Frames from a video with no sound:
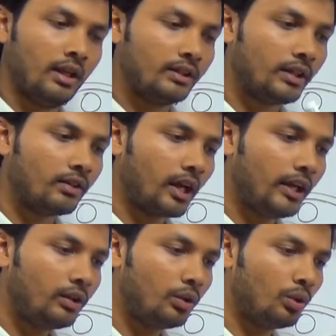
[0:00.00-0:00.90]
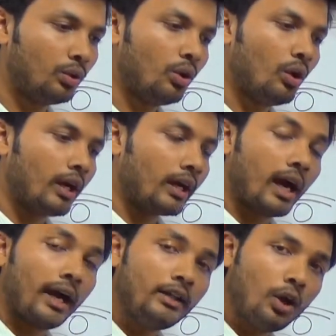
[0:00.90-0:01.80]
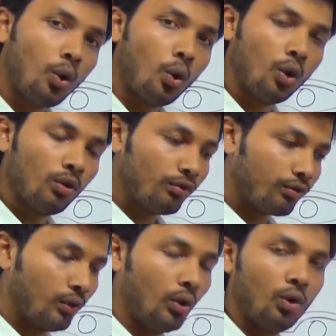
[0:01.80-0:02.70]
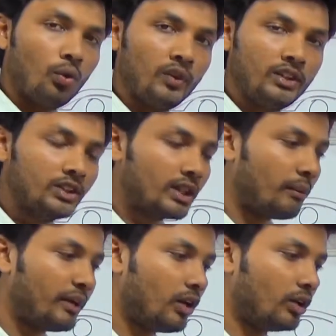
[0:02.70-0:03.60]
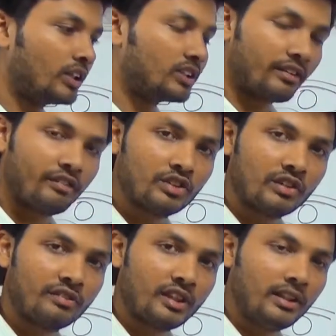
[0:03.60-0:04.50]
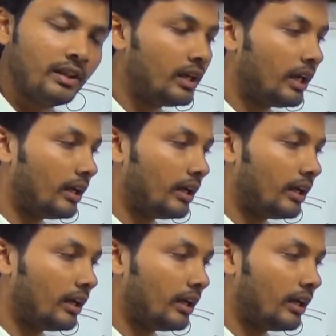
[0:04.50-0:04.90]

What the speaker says: They are trying to guide the whole flow which is coming on the surface of the